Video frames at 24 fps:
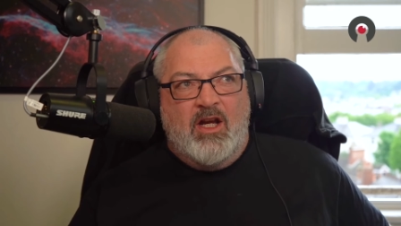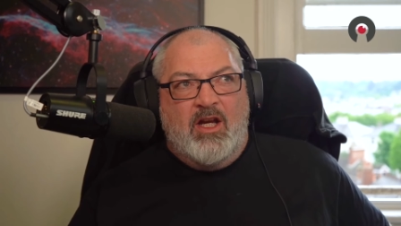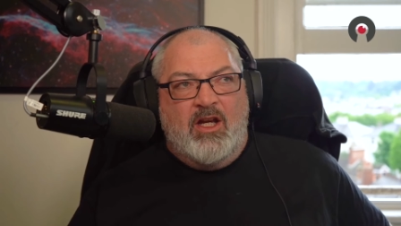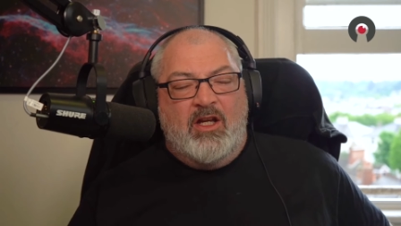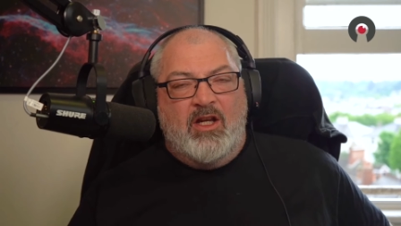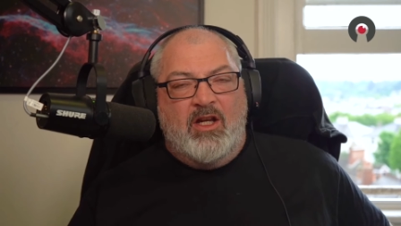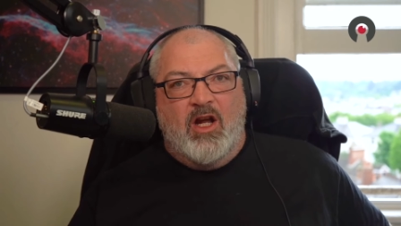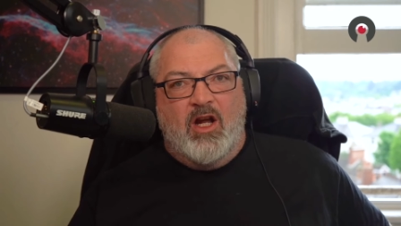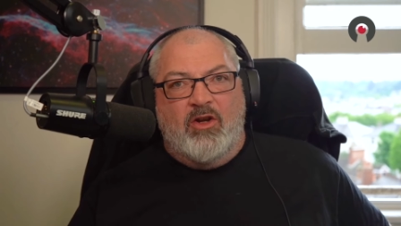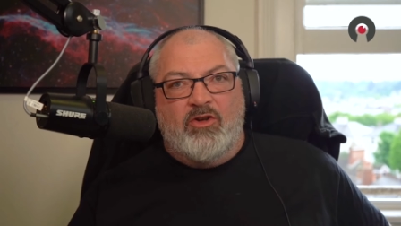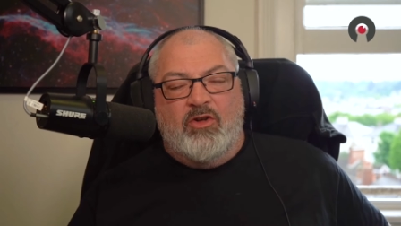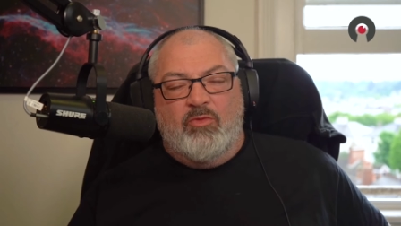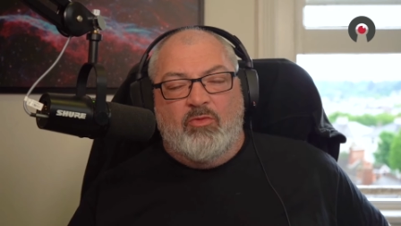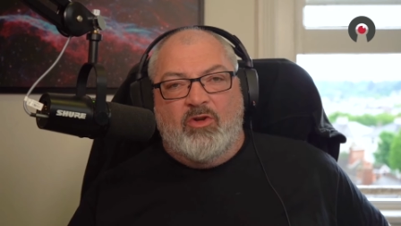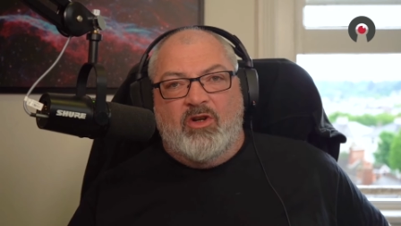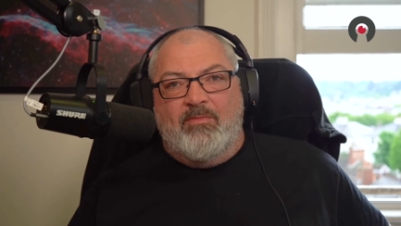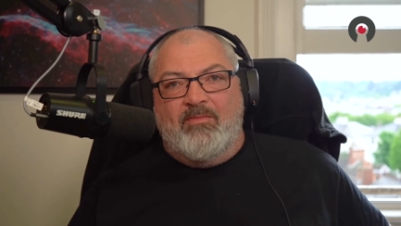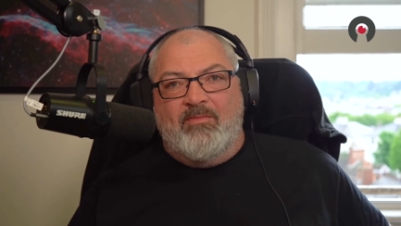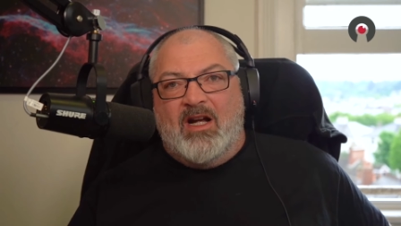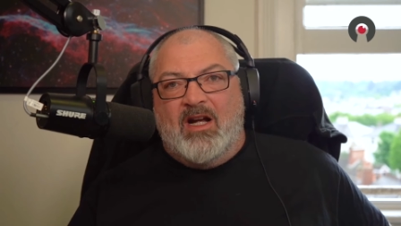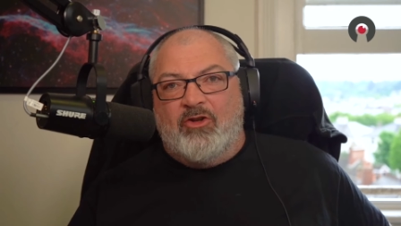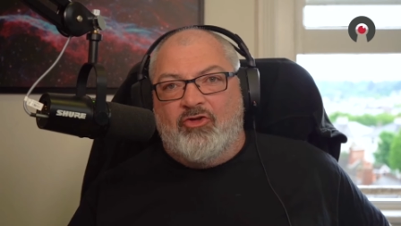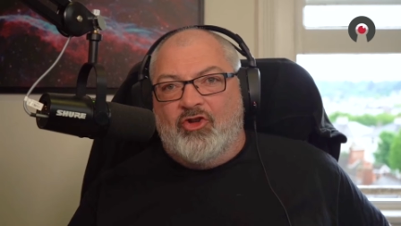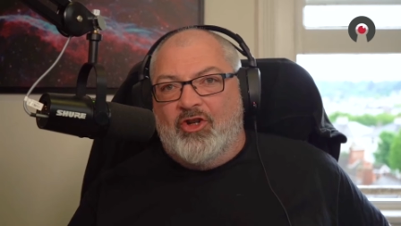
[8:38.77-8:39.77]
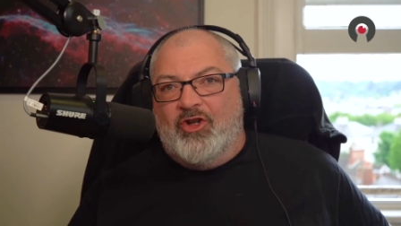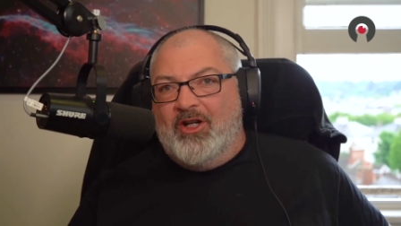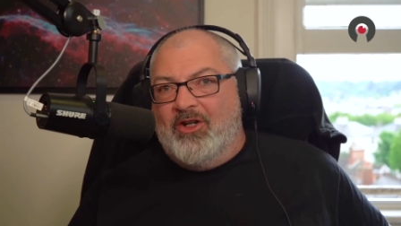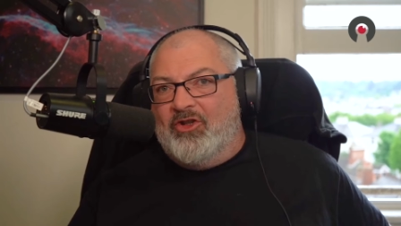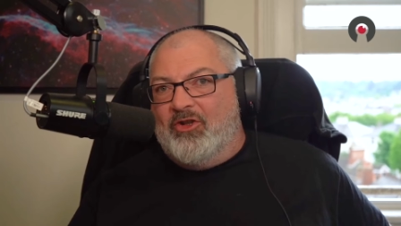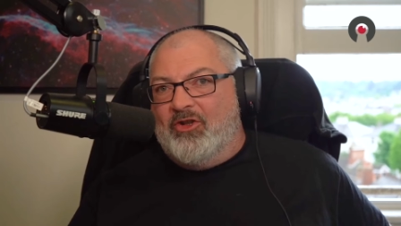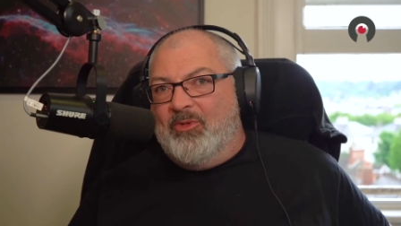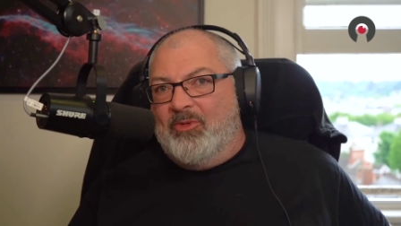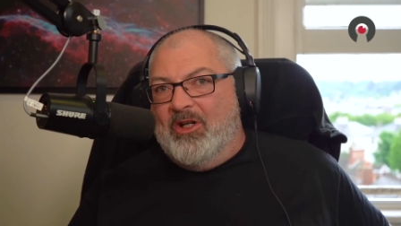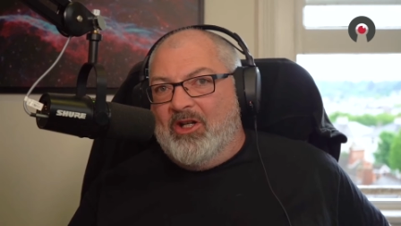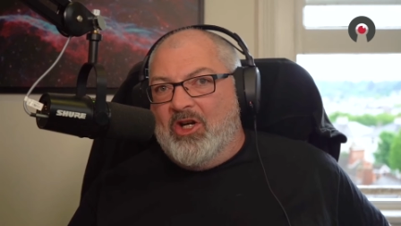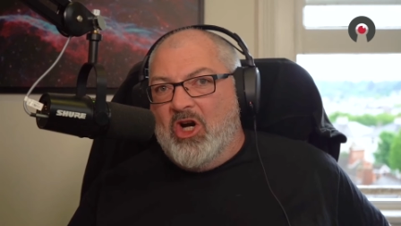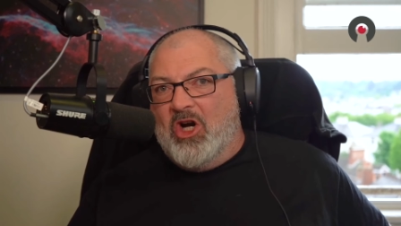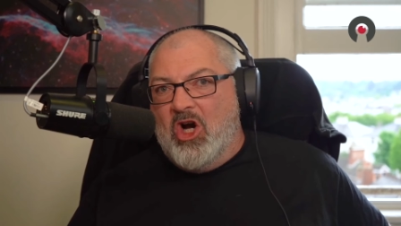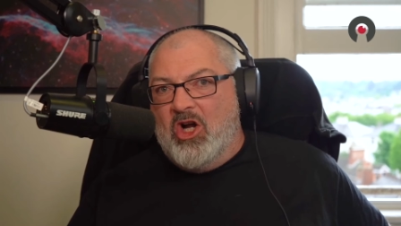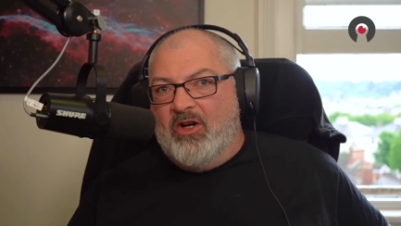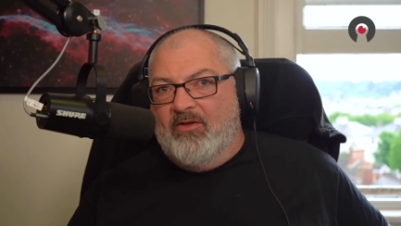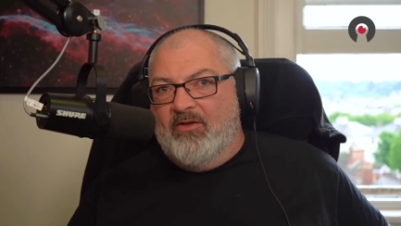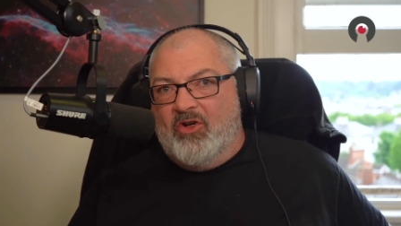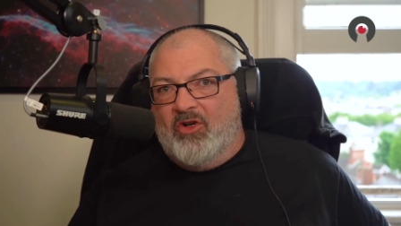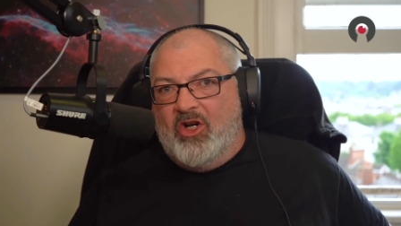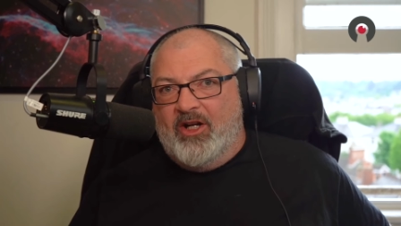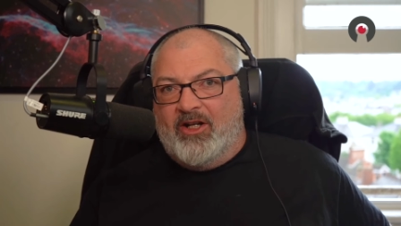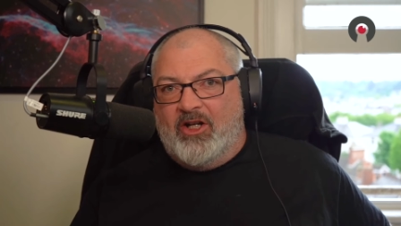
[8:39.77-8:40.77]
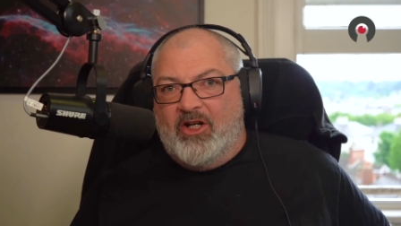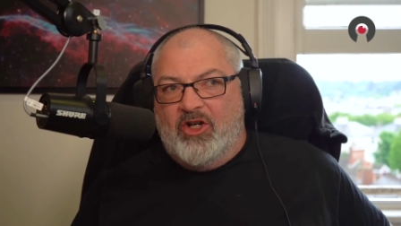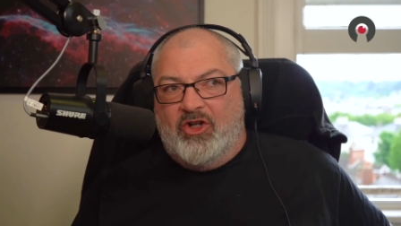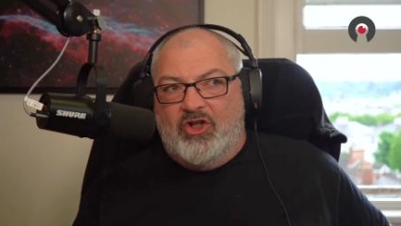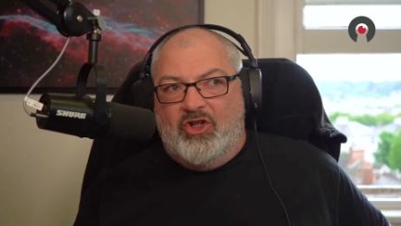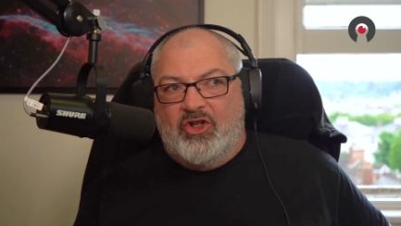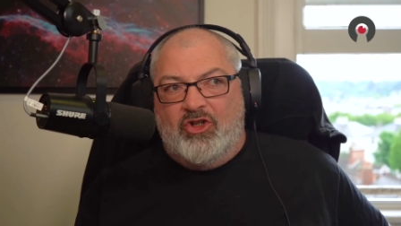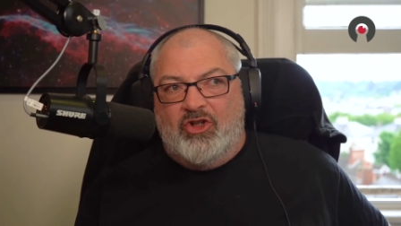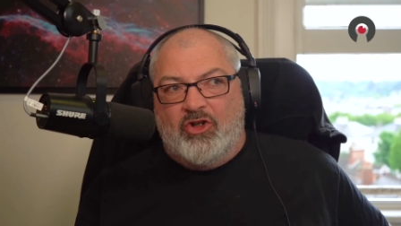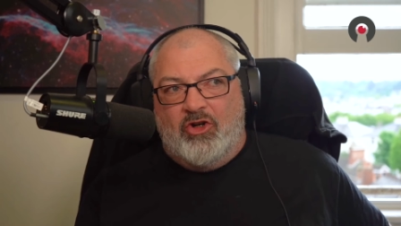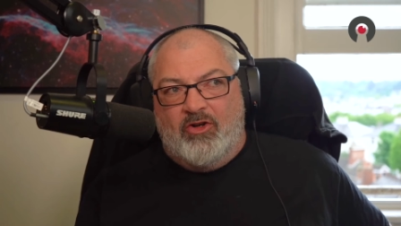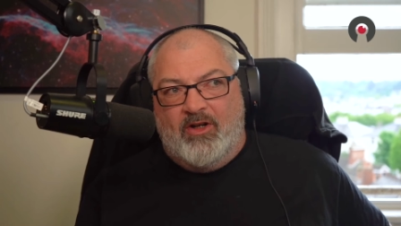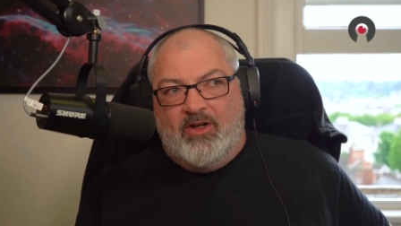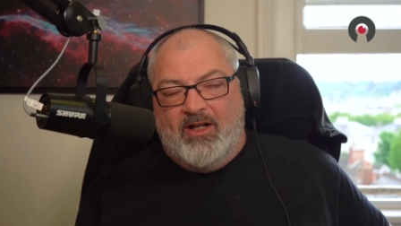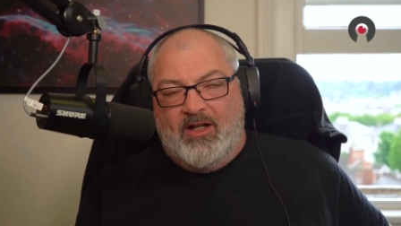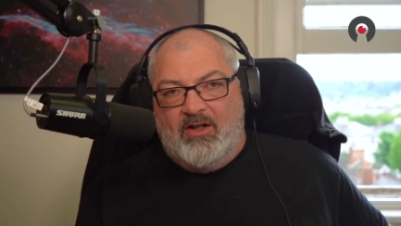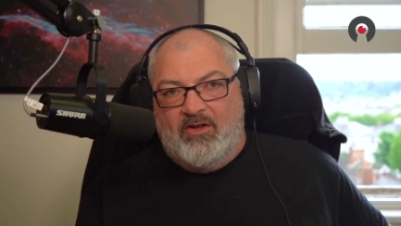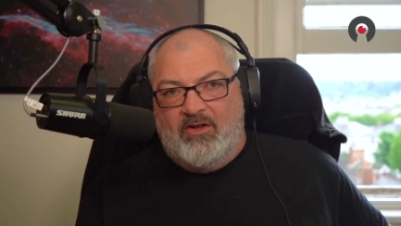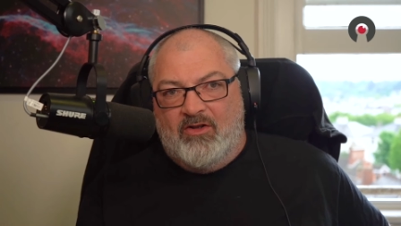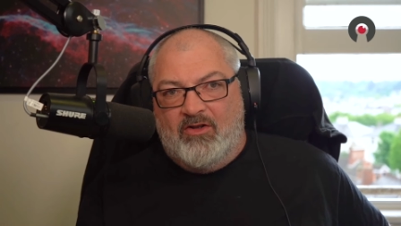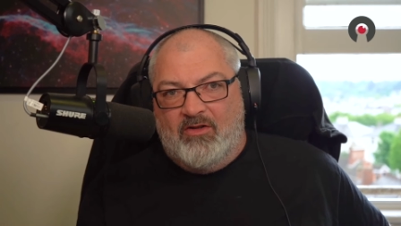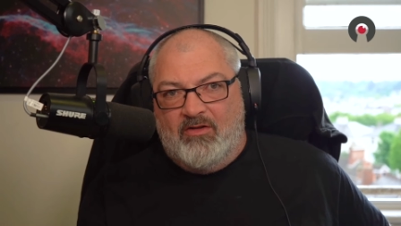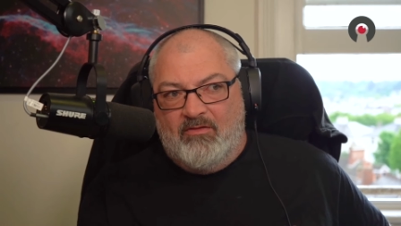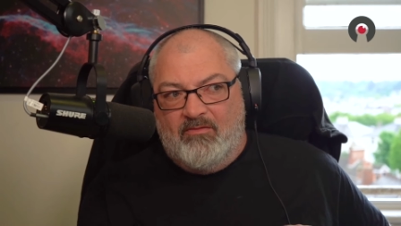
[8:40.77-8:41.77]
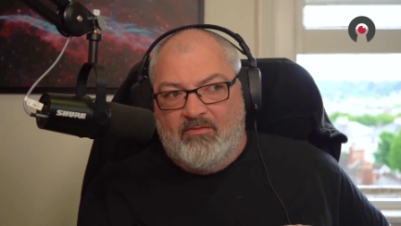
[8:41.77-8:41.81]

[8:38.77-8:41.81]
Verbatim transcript: you know, you would imagine it to be kind of like a solid